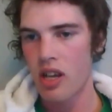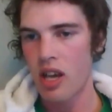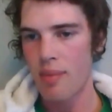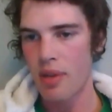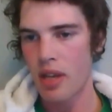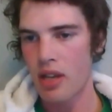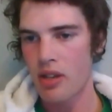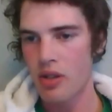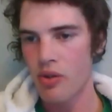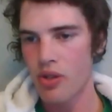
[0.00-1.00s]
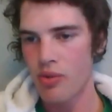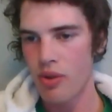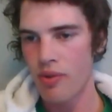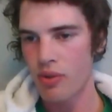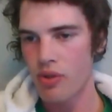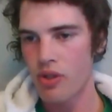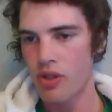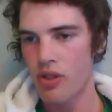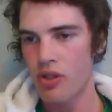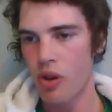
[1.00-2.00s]
and began to cause
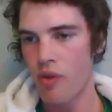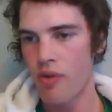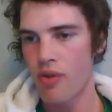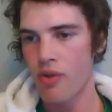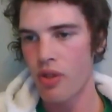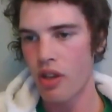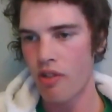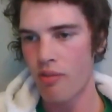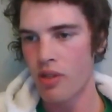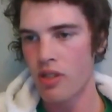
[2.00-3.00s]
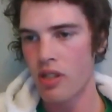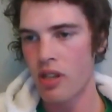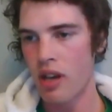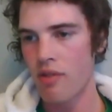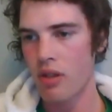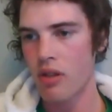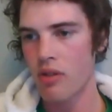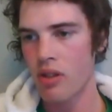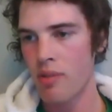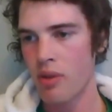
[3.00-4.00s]
revolutions to overthrow the governments in Africa
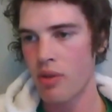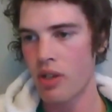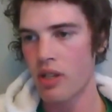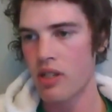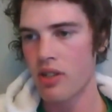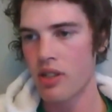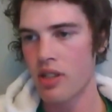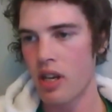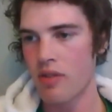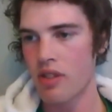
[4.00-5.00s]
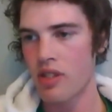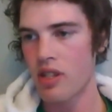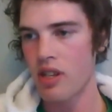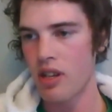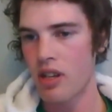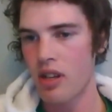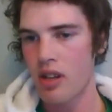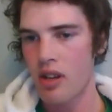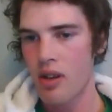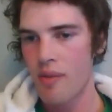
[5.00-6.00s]
and the Middle East at the start of this year.
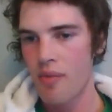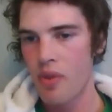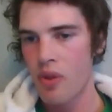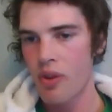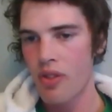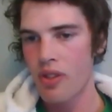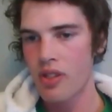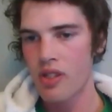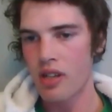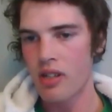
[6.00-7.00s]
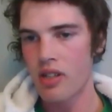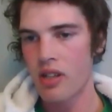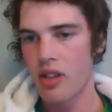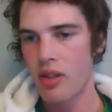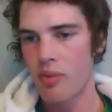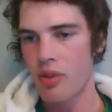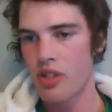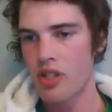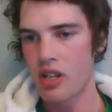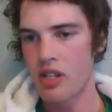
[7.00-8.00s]
When this started, the rich
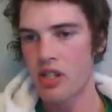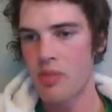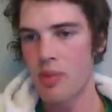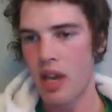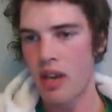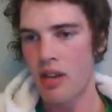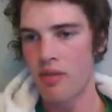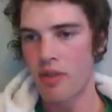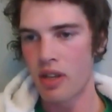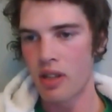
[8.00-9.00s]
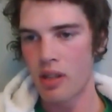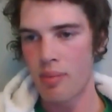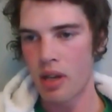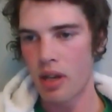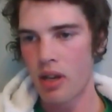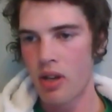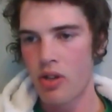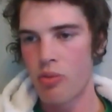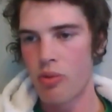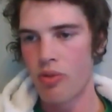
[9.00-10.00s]
nations began invading Libya
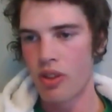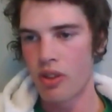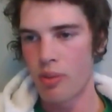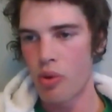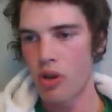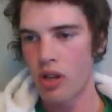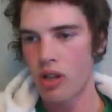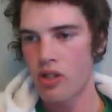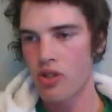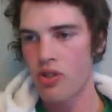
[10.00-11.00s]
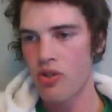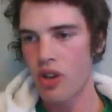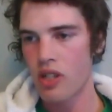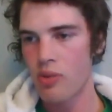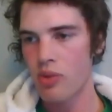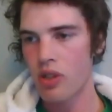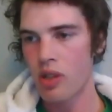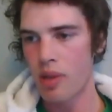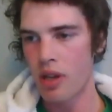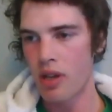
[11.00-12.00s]
to prevent the poor countries uniting with
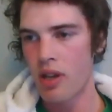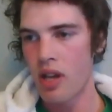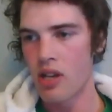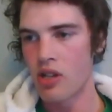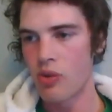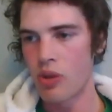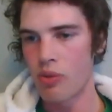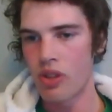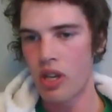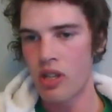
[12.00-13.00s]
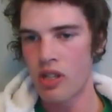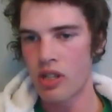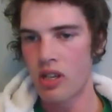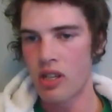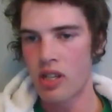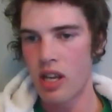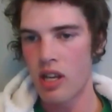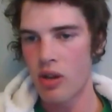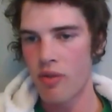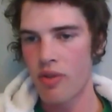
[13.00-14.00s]
Libya and doing what they did,
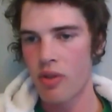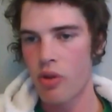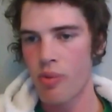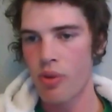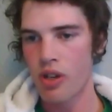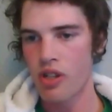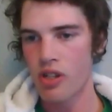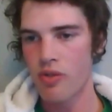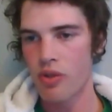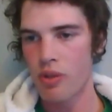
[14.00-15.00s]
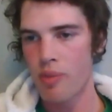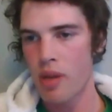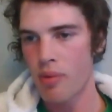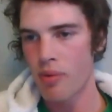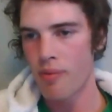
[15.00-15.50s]
taking over the corporations for the people.